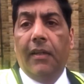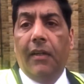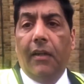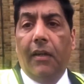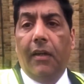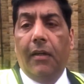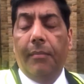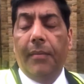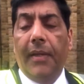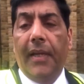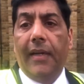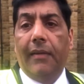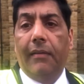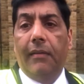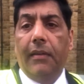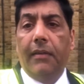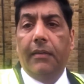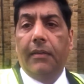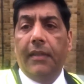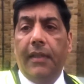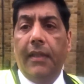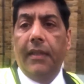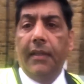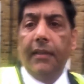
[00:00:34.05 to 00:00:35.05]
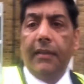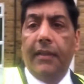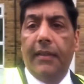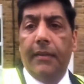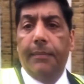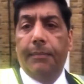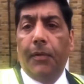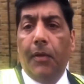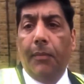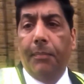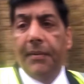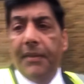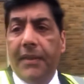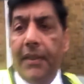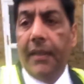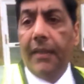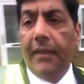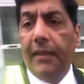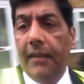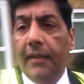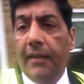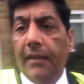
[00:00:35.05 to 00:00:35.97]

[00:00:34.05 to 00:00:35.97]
I'm here at this property.